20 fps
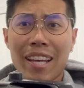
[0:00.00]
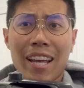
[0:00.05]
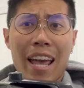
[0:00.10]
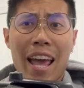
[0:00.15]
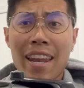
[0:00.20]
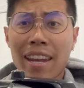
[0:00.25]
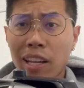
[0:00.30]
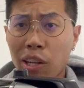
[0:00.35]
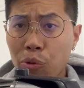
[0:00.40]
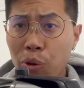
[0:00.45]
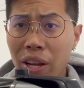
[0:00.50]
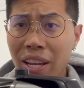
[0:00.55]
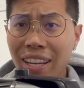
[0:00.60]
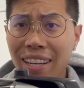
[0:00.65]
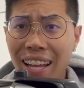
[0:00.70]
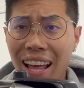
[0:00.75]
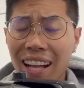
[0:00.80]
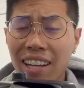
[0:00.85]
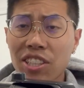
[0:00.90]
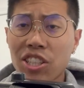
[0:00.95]
And a great
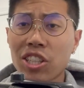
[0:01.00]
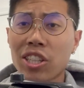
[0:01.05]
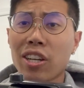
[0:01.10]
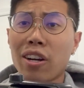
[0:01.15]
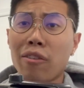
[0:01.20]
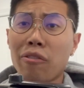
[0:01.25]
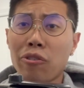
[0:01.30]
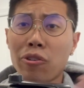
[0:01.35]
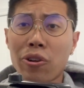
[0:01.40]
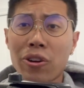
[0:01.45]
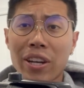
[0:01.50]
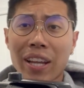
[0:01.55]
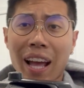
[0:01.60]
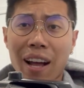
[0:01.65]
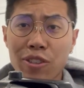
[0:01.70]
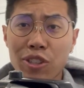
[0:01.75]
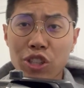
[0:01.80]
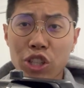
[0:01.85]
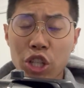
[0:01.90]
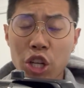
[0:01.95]
analogy of learning how
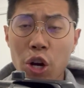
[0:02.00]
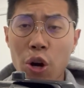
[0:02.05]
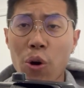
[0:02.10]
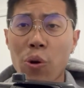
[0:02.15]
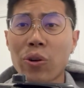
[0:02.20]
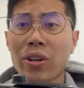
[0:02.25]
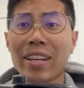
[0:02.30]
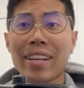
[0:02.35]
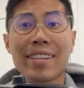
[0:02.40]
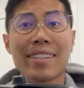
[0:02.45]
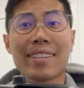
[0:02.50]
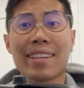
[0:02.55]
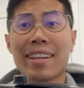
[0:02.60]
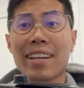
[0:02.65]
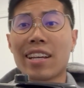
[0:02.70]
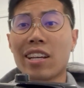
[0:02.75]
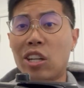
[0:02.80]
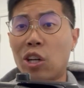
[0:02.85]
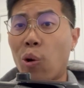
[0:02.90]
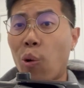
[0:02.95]
to code is
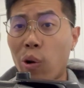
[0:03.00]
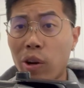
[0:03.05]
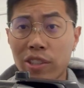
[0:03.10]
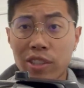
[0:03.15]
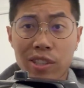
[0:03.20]
like going